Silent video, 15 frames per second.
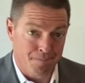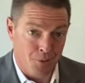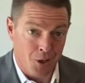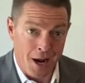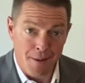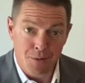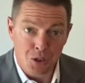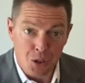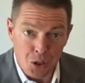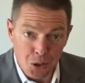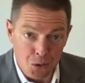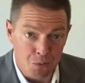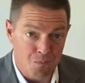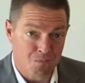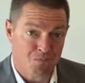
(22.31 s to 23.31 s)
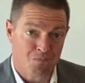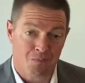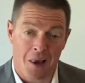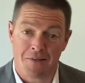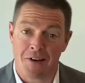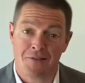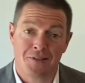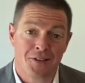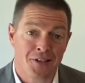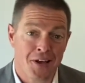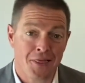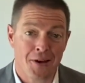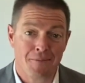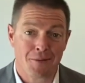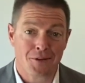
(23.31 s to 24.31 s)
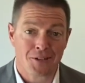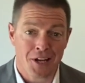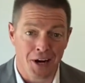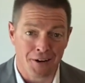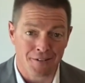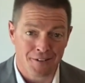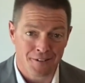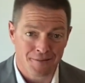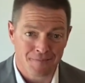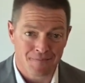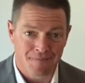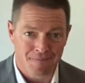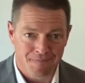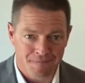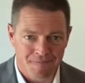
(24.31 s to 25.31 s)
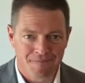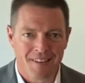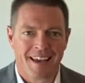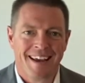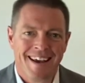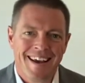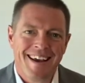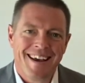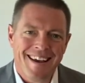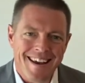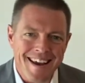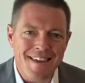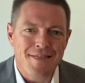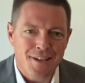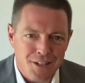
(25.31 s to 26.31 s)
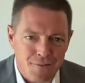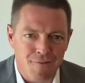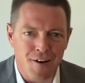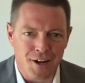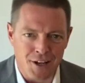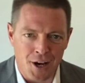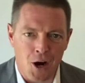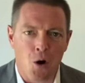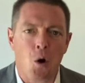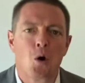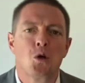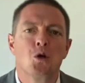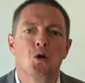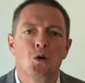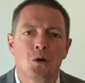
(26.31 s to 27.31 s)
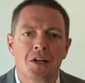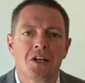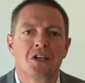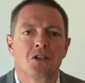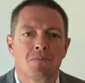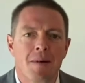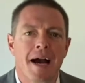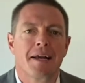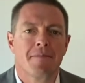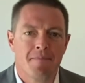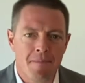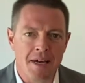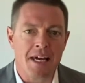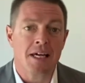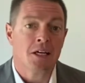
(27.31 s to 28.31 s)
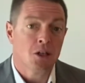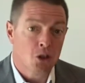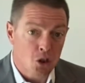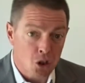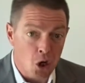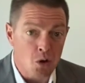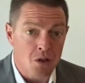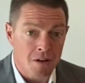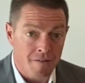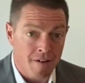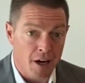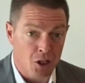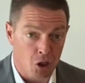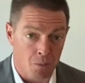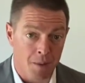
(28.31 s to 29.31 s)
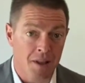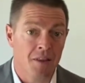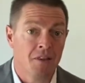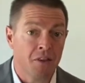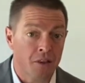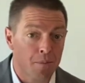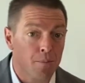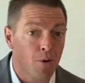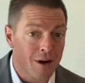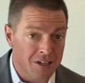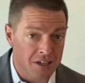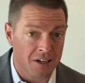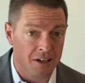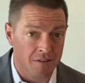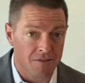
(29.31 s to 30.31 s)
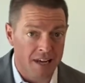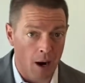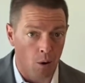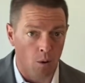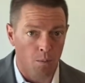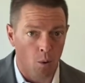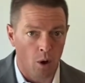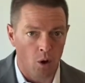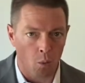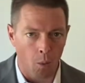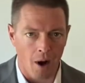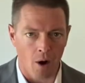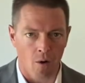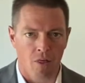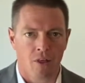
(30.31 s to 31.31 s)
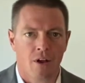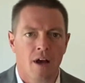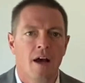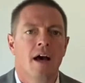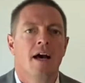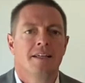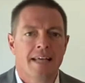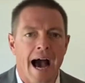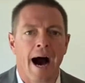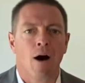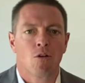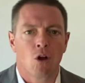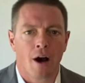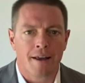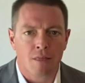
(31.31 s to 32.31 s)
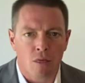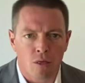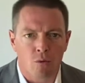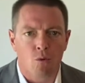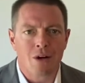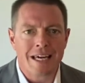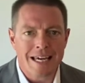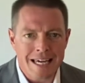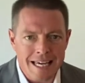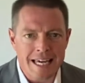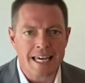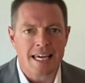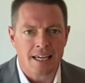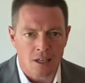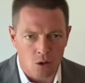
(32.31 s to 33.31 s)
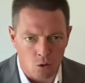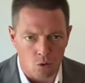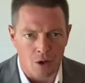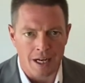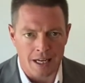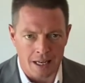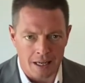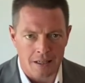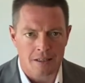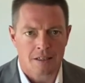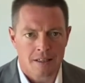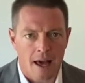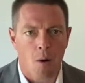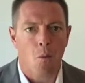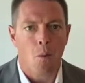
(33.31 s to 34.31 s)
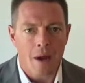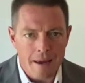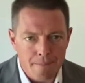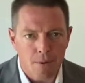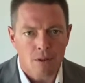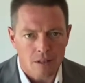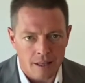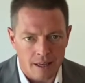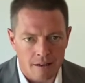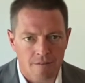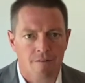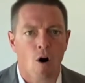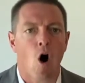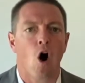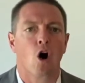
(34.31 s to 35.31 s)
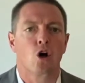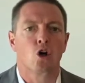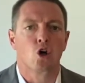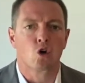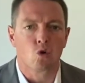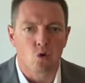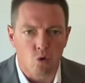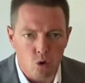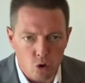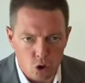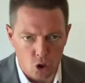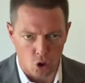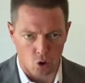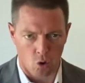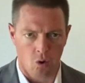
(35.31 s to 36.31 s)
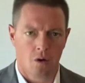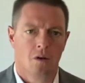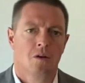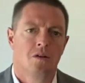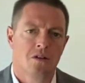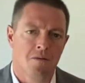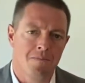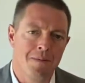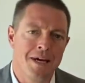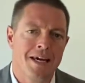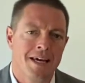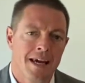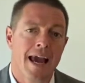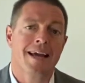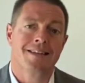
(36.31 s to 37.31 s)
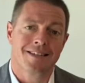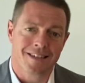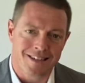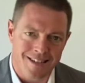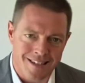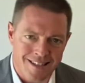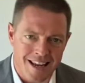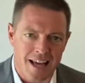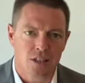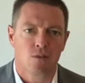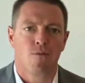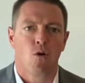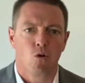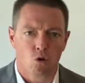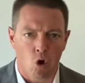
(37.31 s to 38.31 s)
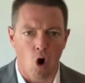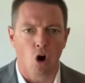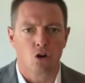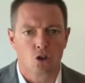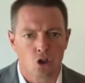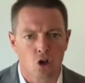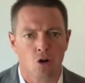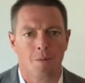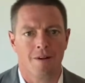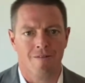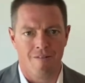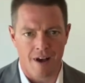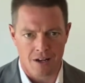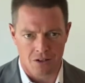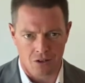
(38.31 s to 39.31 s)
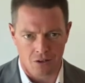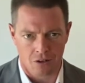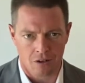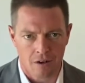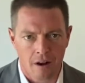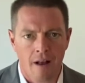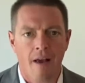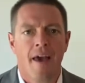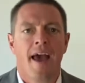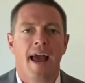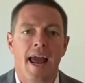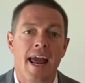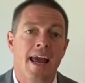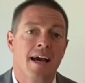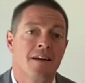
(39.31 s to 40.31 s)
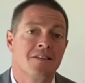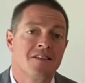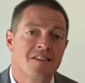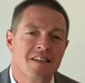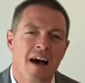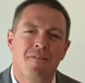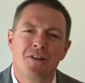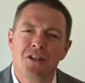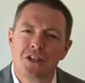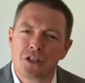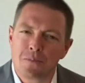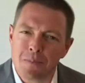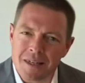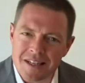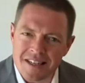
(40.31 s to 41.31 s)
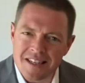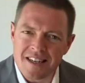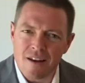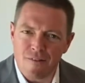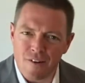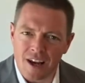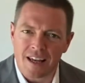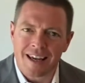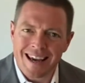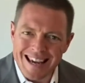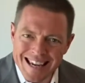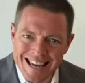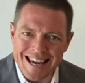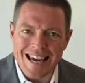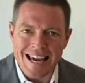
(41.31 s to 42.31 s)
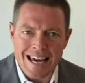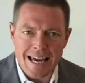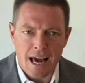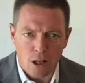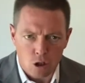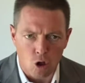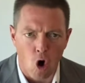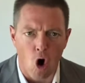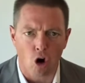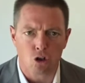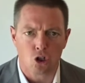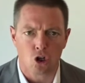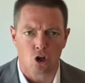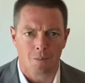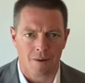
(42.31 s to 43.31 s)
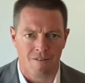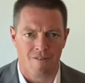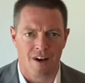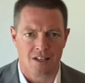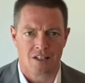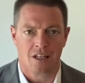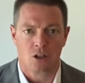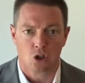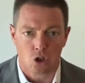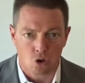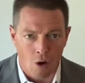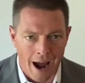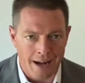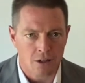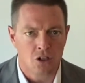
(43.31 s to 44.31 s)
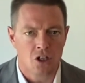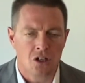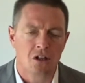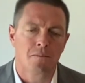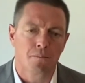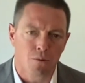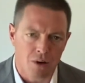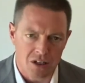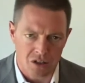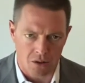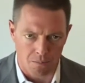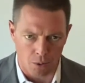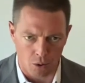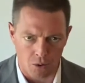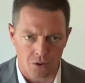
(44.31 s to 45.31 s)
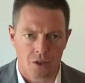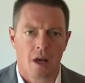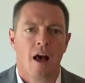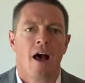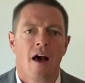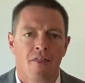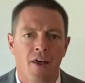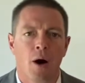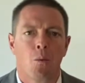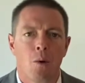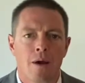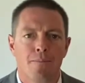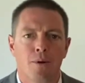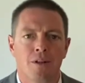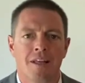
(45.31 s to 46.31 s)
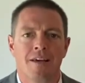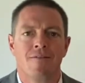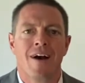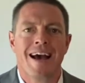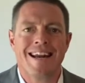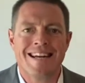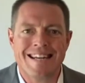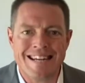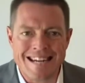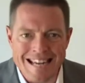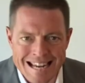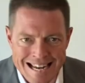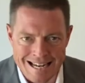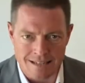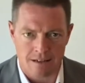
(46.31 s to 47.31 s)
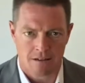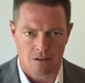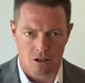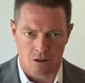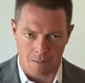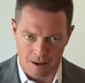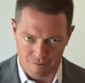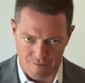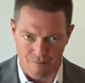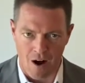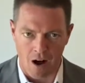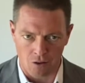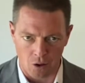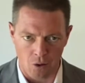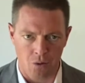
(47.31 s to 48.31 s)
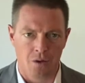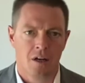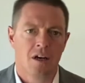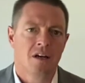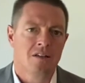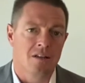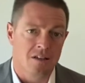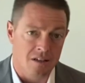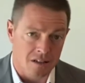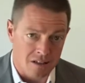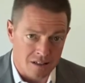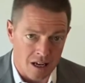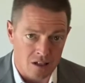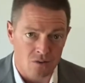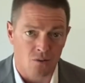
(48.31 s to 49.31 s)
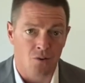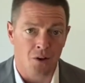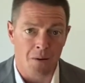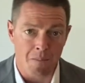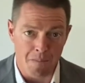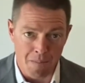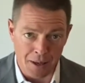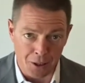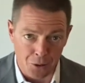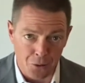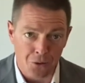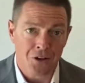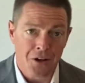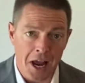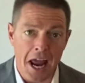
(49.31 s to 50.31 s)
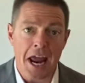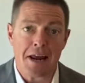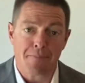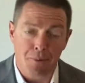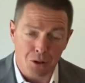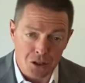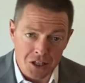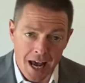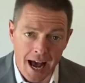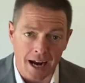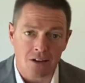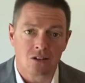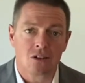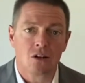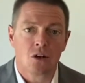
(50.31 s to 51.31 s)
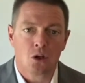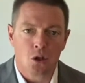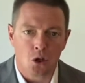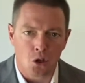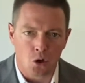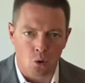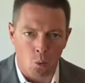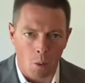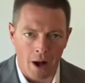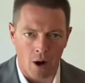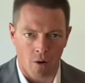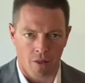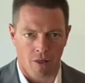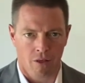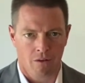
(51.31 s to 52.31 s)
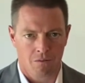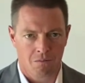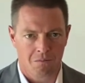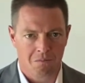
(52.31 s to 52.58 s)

Perhaps you have even said them yourself. In this video, you can expect me, Joseph Eschleman, the president of Towerpoint Wealth, to outline 3 key ingredients that we believe are crucial to being a successful long-term investor and 7 specific key long-term investing strategies and principles that we believe need to be followed to successfully build and protect your wealth.